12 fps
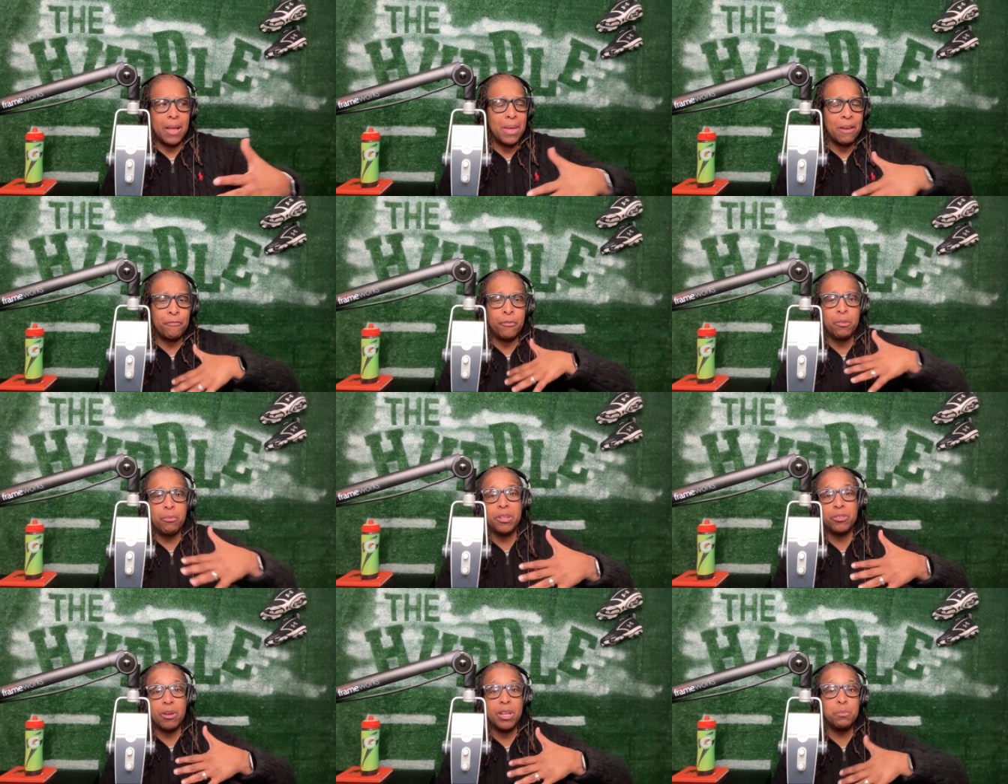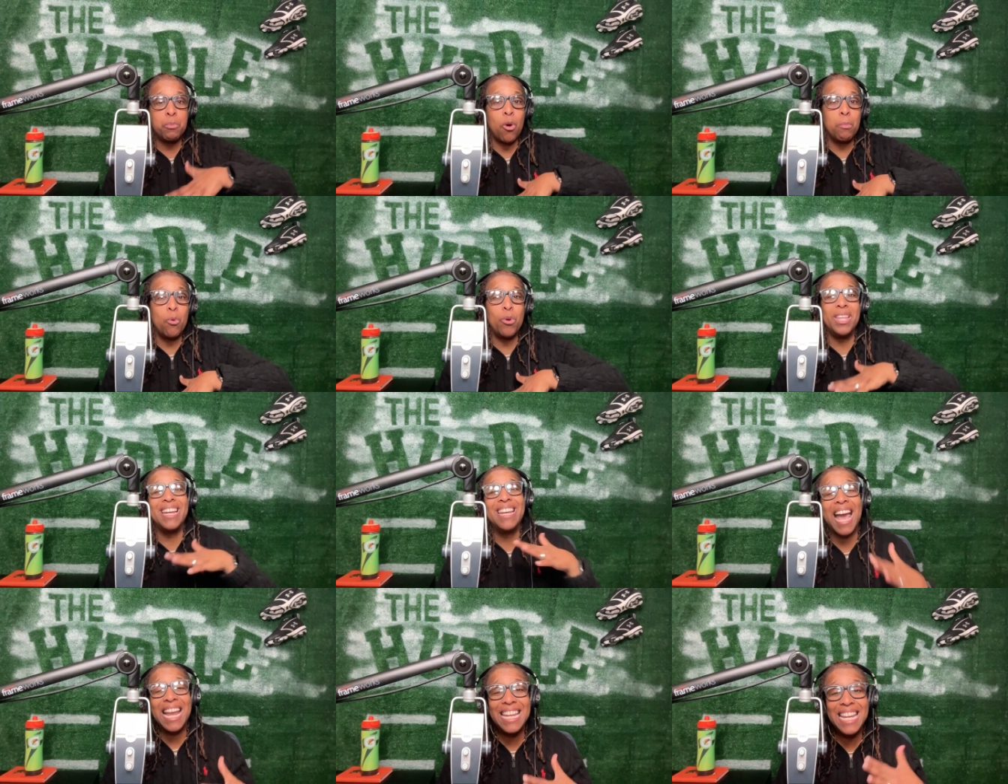and that fundraiser has brought more than
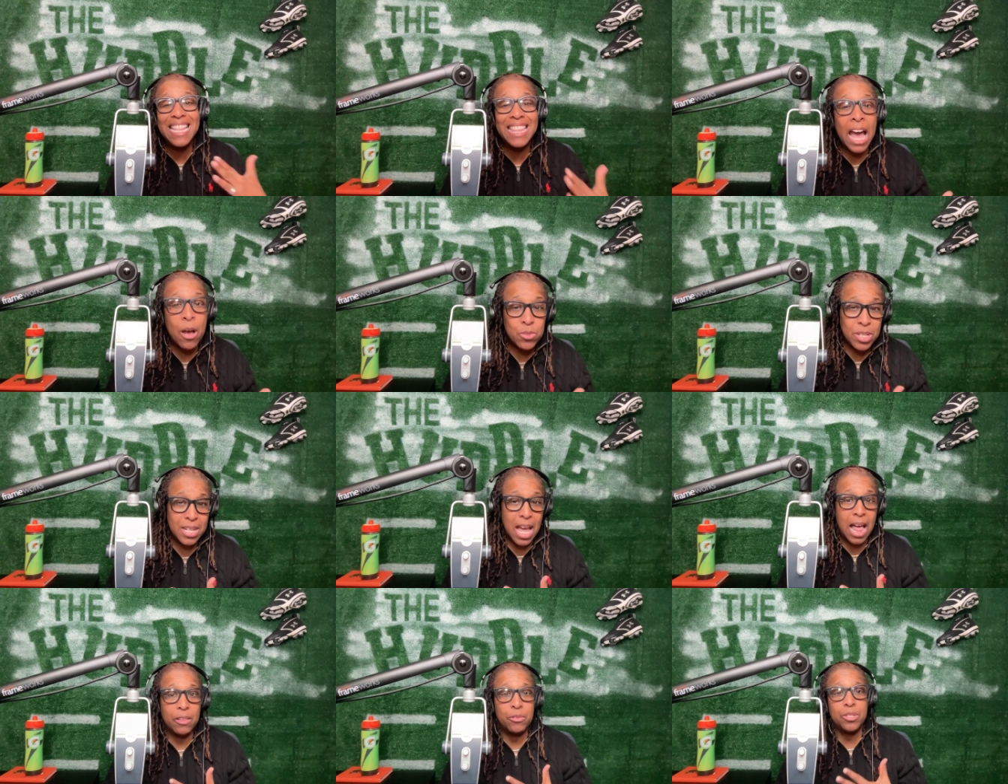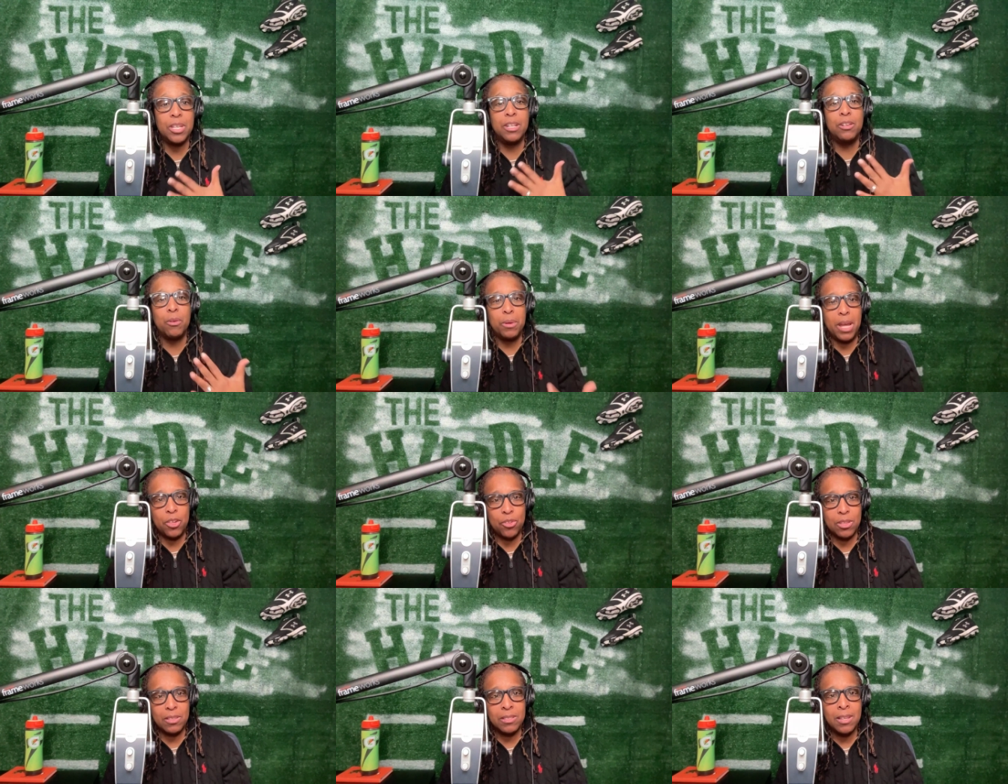$90,000 in
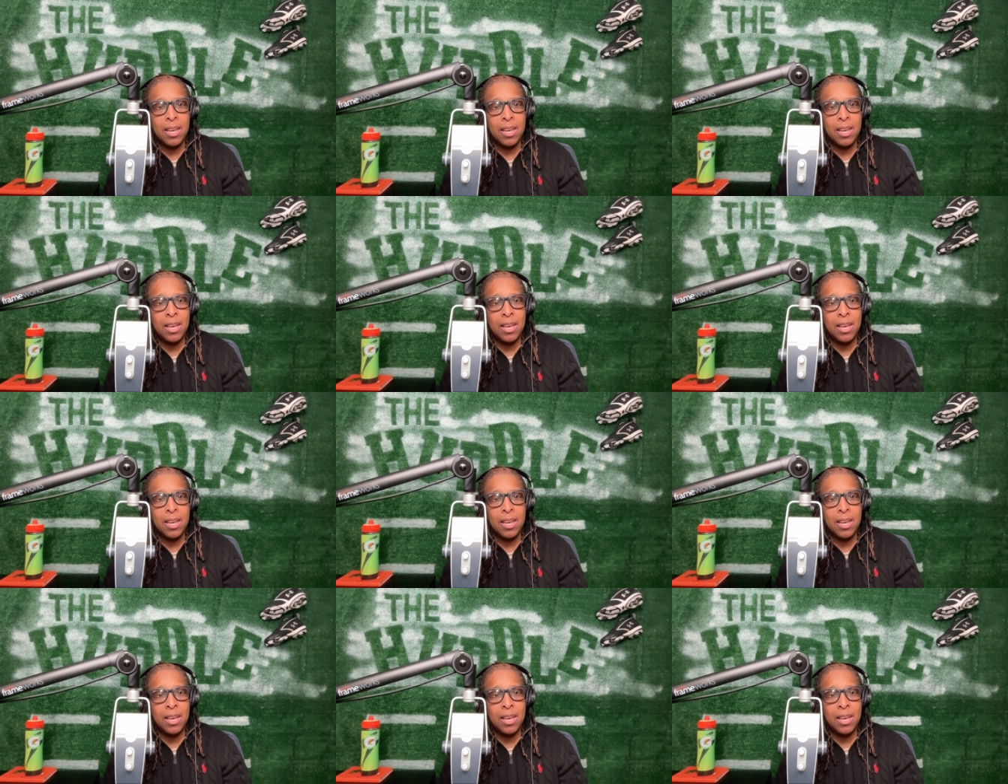donations.